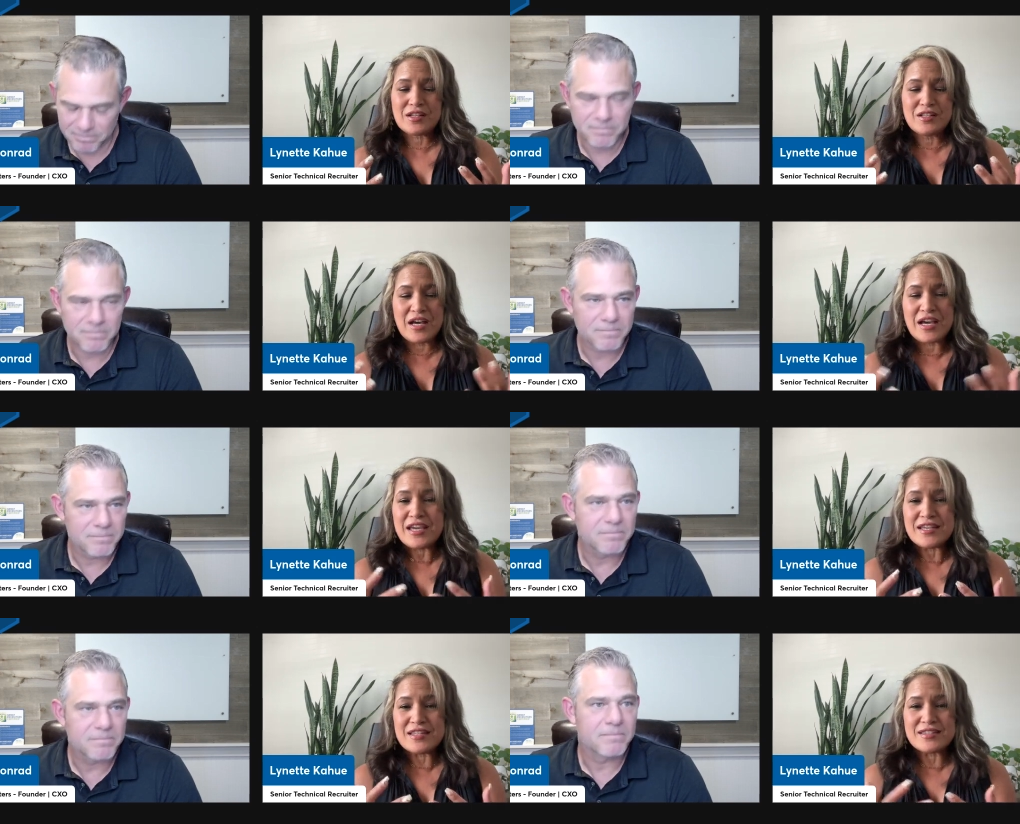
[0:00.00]

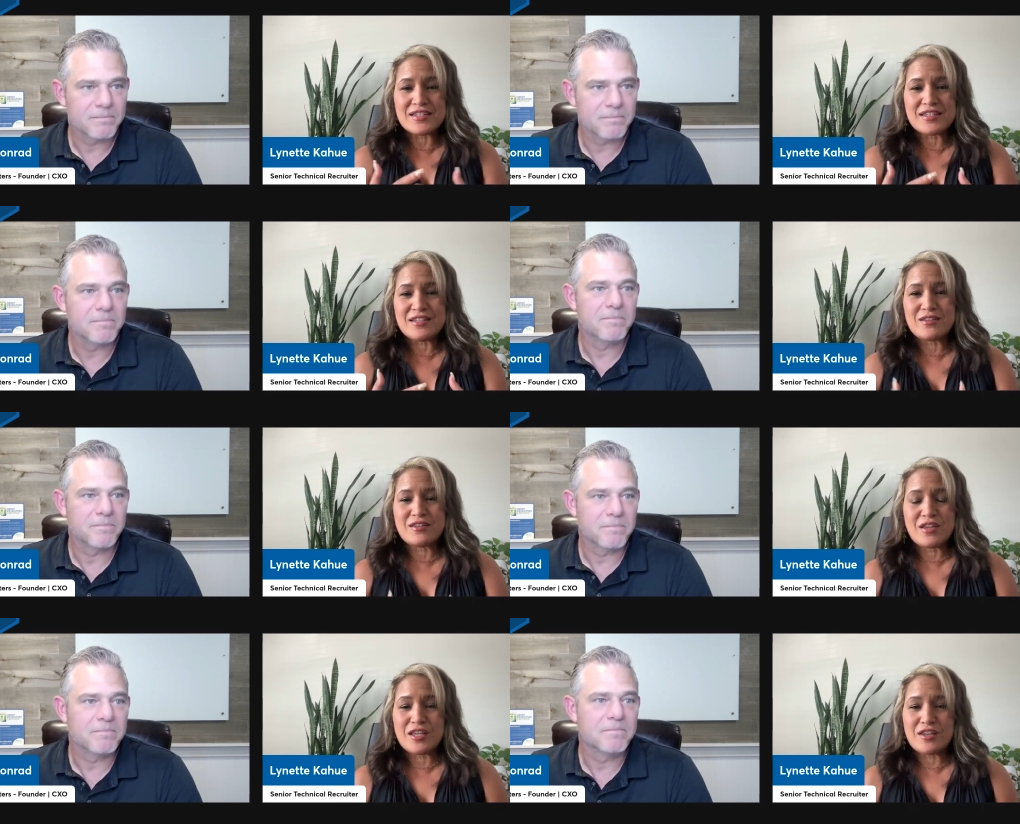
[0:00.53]
Speaker 1: clients and
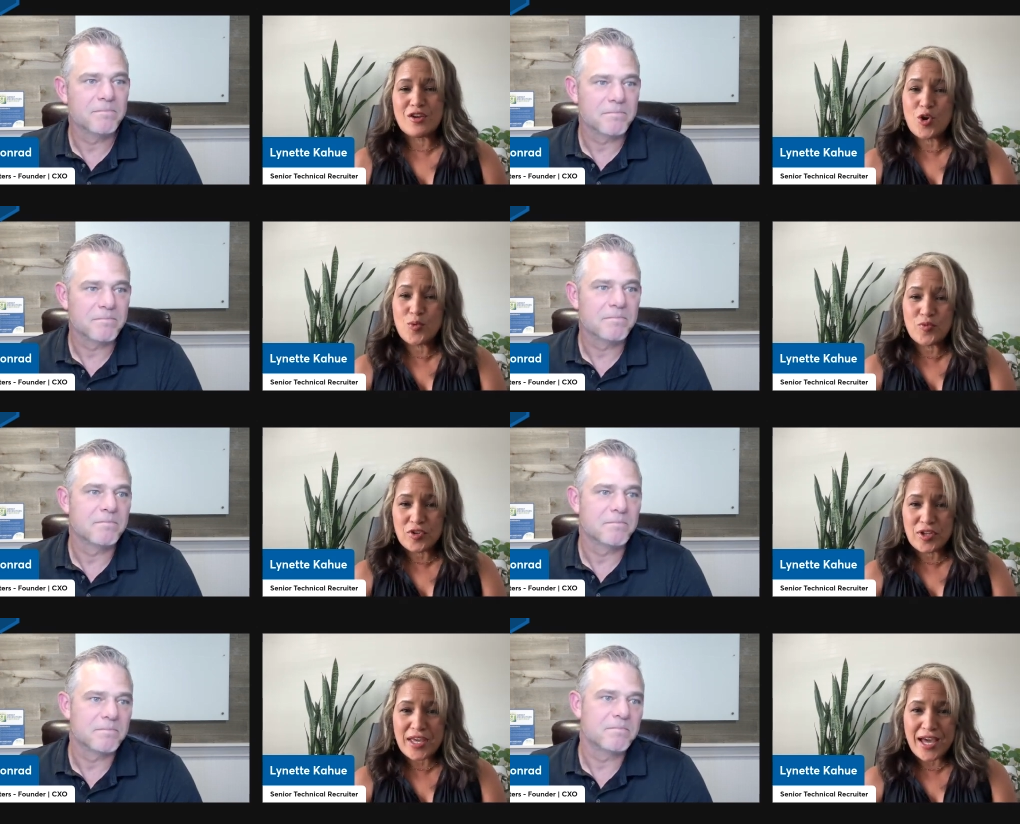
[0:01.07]
and, and
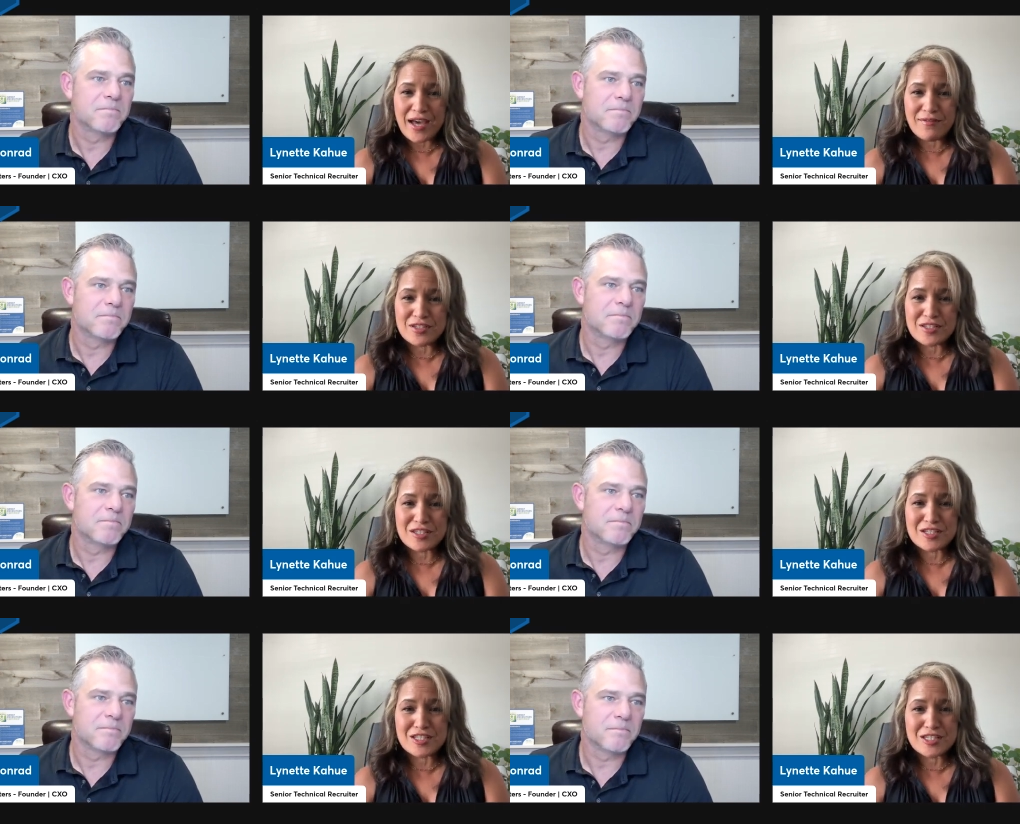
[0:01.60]
hopefully have a
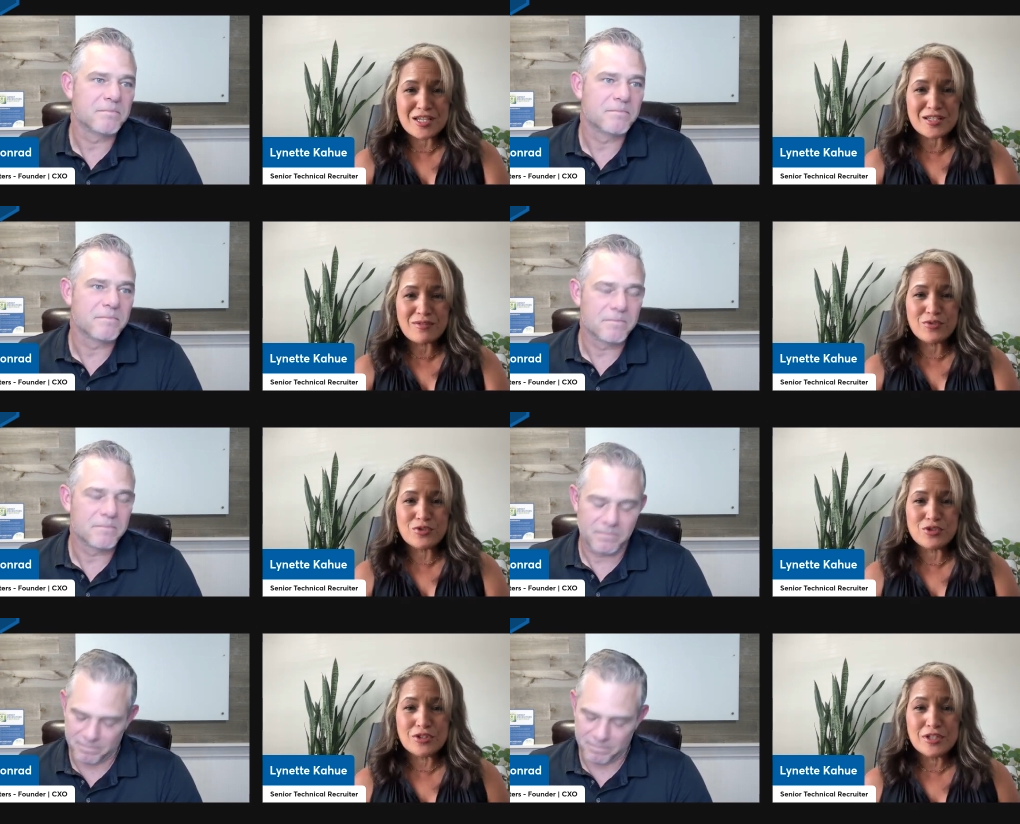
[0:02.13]

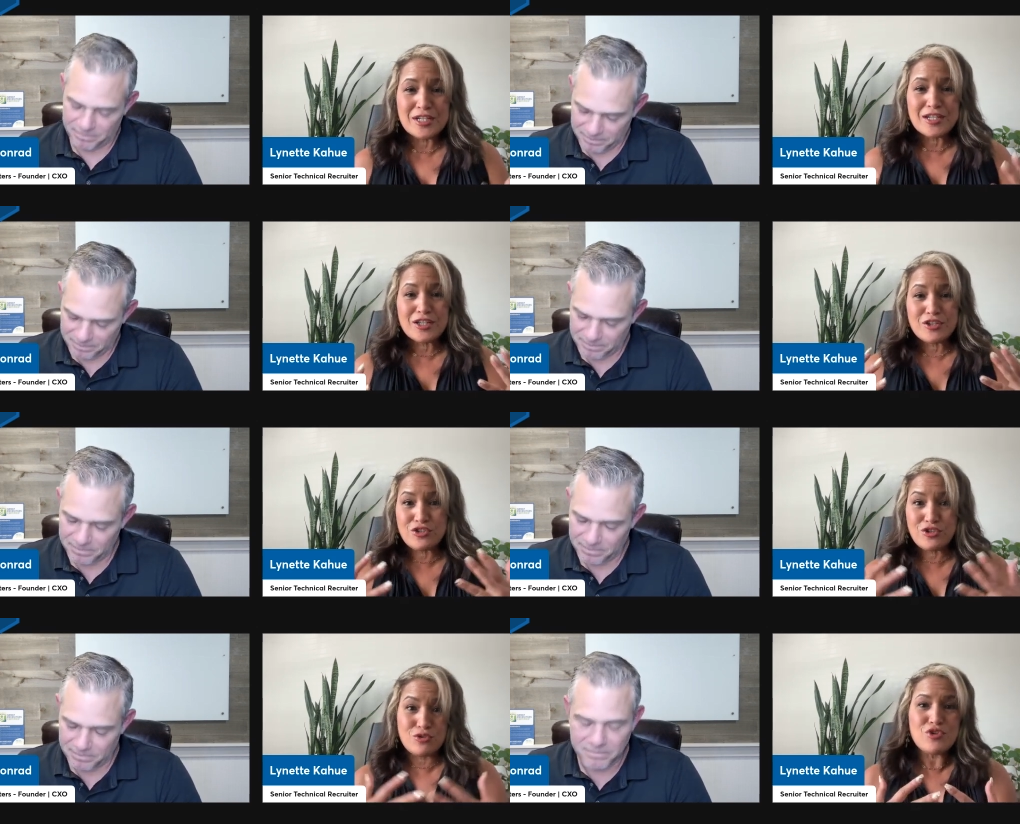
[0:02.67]
successful
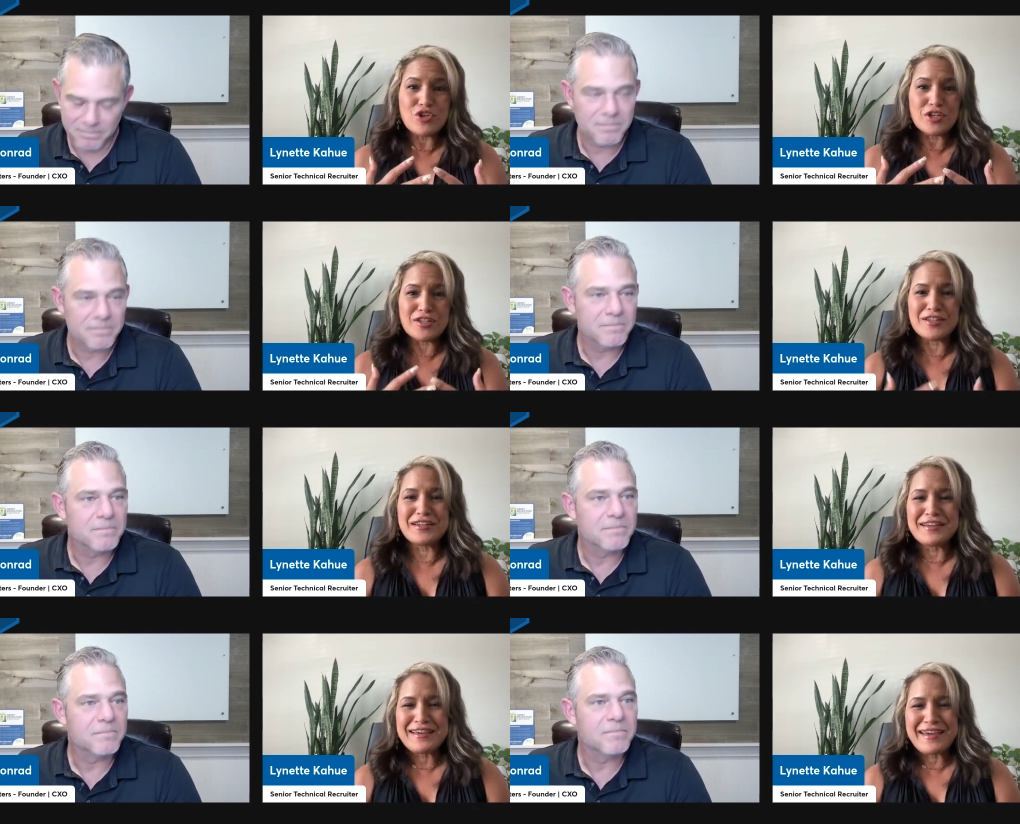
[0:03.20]

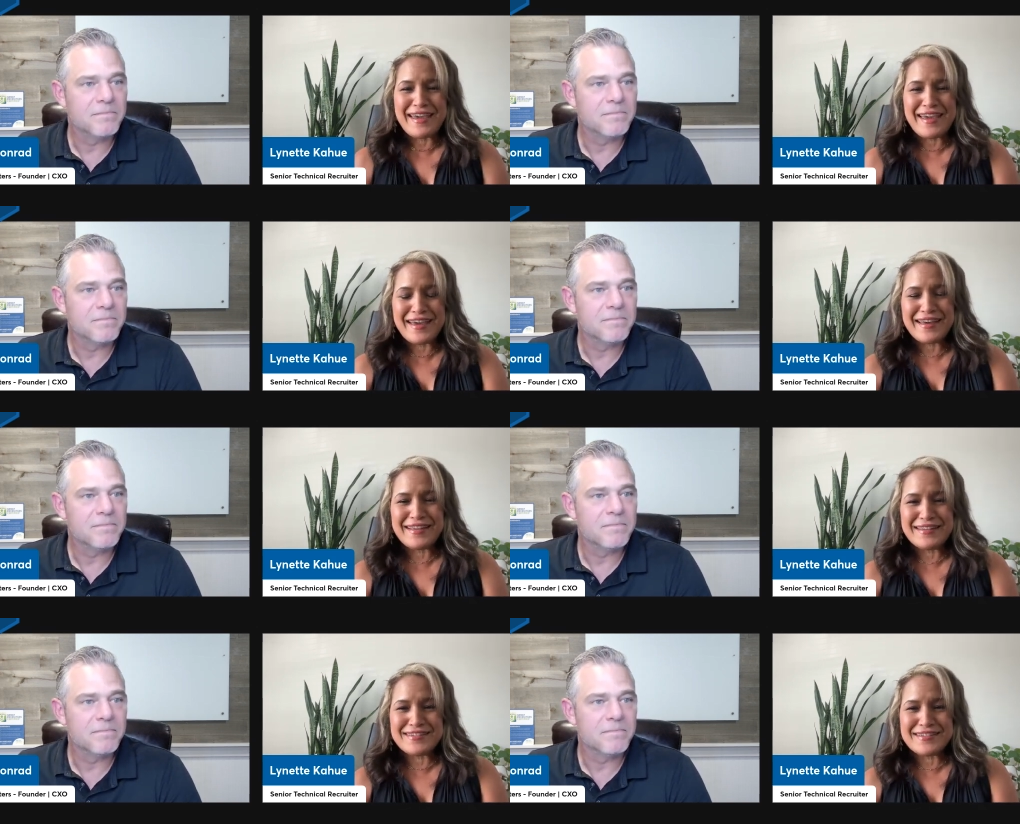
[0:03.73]
union
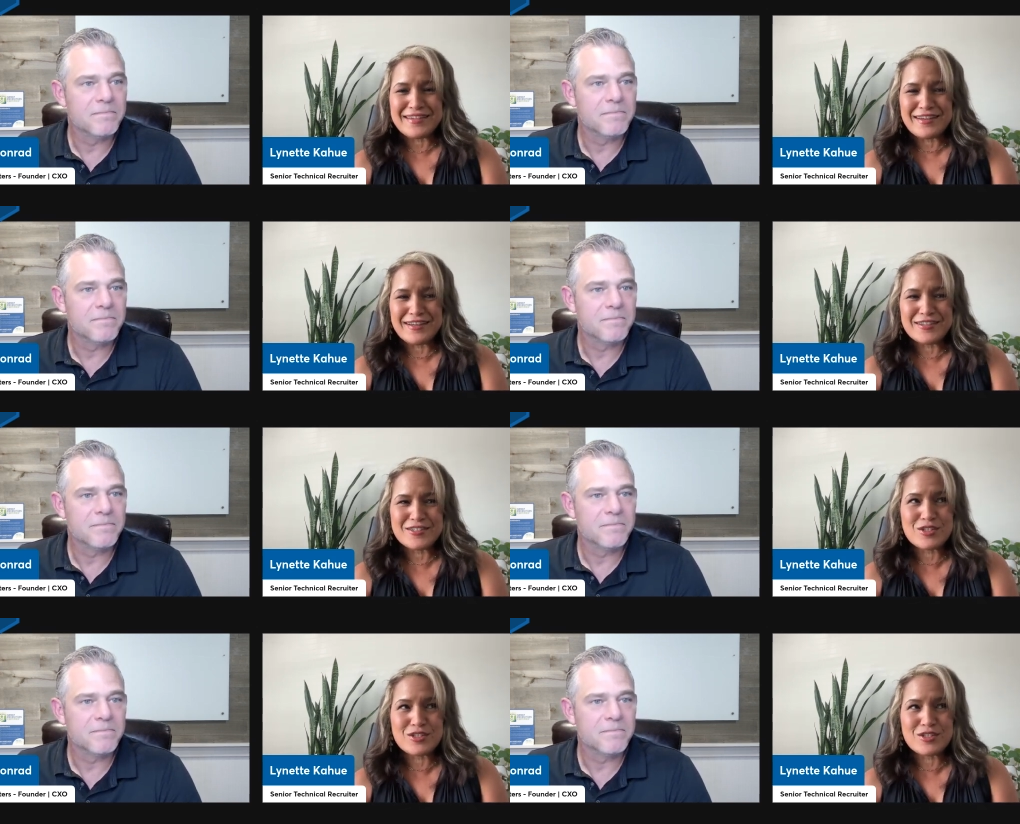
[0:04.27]
and uh,